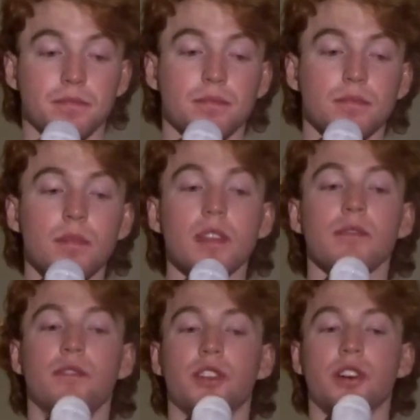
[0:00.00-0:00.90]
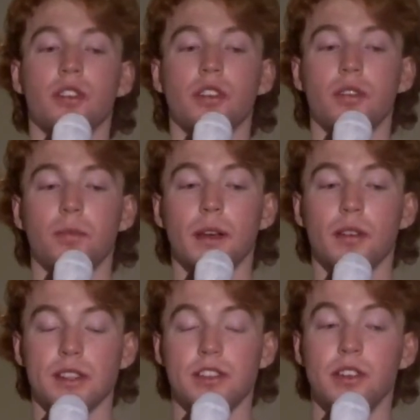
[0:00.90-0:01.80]
Vertonghen, we always knew he was
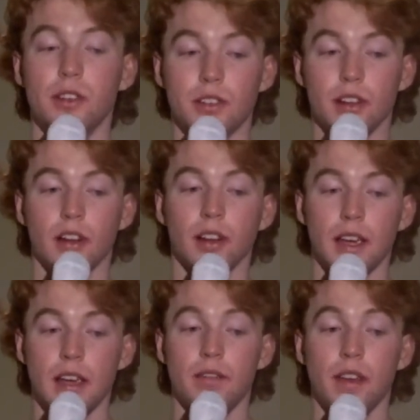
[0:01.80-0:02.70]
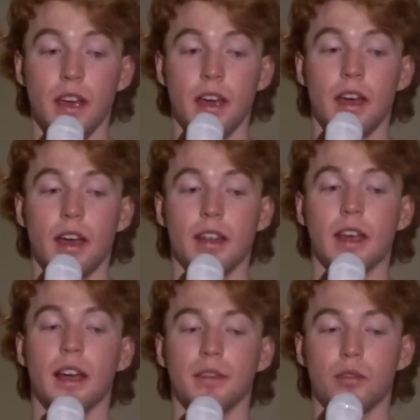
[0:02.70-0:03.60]
going to leave, and they have quite
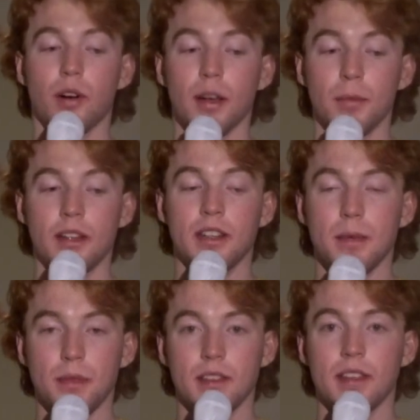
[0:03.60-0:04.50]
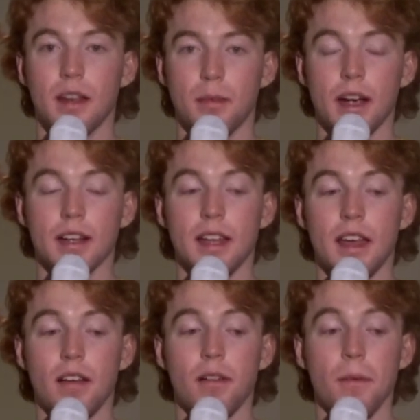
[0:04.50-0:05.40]
a bit of depth at centre back now.
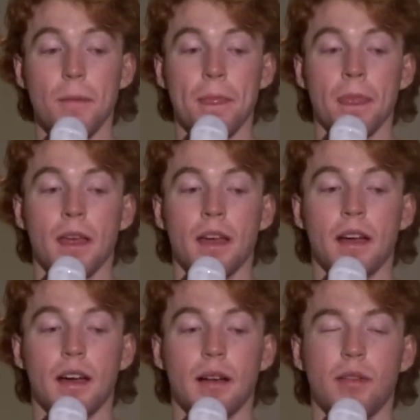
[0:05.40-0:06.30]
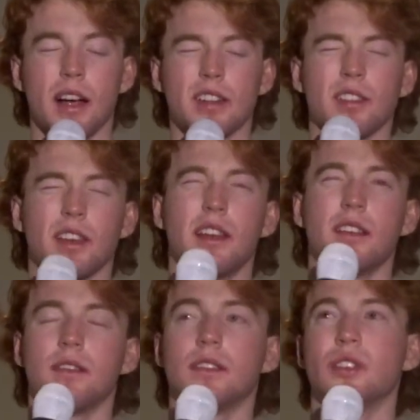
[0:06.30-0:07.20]
Actually,
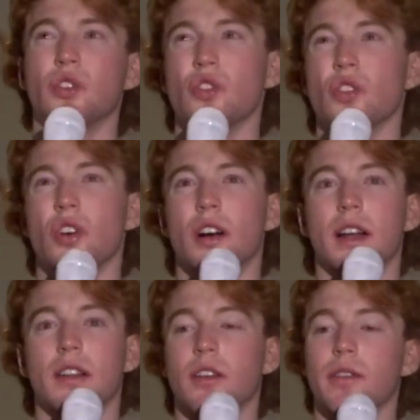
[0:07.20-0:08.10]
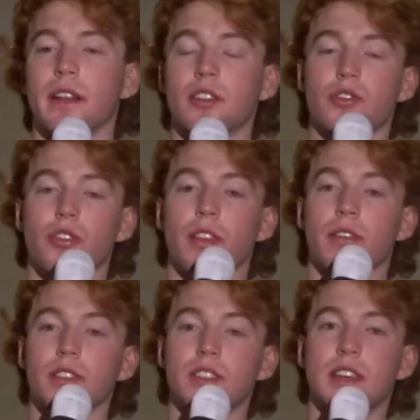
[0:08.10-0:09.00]
I don't know if that's true. They've got
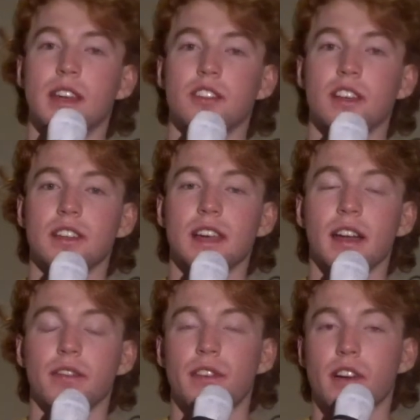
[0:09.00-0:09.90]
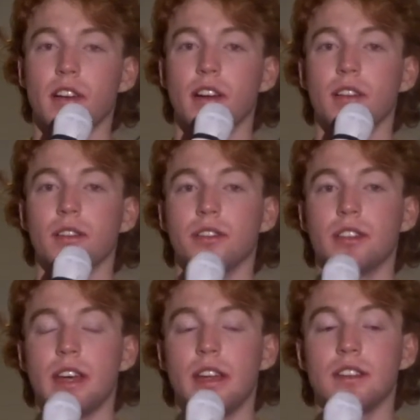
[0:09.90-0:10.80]
Sanchez, Alderweireld, and
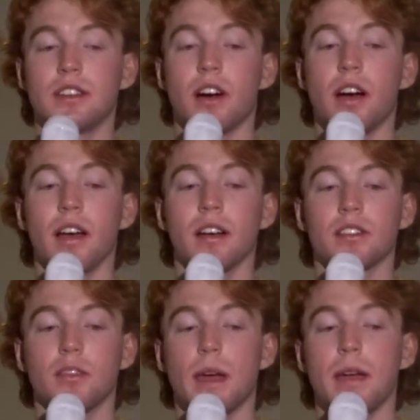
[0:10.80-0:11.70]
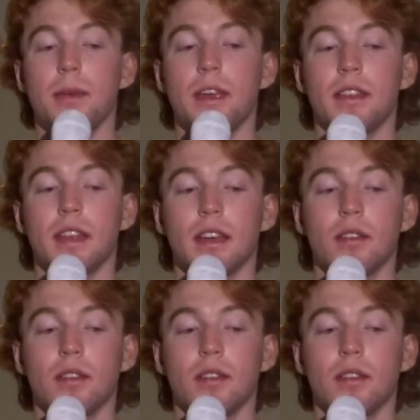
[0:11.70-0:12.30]
Dyer, so maybe they could have,